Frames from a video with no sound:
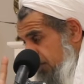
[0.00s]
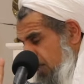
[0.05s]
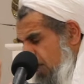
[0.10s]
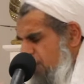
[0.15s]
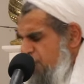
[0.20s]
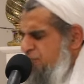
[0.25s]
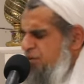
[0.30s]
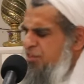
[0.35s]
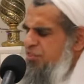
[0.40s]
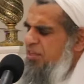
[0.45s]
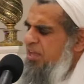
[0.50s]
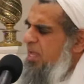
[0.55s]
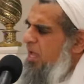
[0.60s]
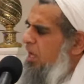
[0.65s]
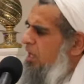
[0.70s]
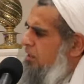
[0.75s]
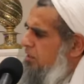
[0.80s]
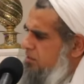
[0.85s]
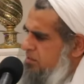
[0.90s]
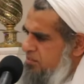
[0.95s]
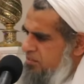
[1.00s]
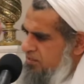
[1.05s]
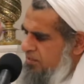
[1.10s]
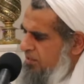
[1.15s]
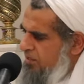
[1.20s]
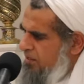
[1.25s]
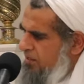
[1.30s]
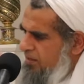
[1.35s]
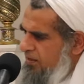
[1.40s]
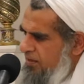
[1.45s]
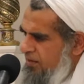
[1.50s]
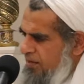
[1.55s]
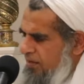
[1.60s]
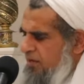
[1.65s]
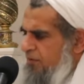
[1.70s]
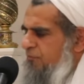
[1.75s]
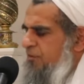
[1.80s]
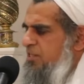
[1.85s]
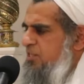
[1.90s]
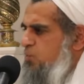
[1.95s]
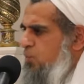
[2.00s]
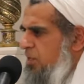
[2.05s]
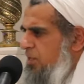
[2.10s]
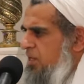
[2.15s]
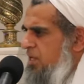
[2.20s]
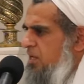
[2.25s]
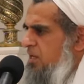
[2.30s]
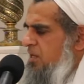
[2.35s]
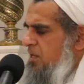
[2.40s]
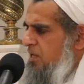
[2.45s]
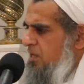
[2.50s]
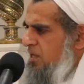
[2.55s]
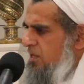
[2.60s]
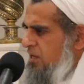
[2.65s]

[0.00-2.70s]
everything else, if it's within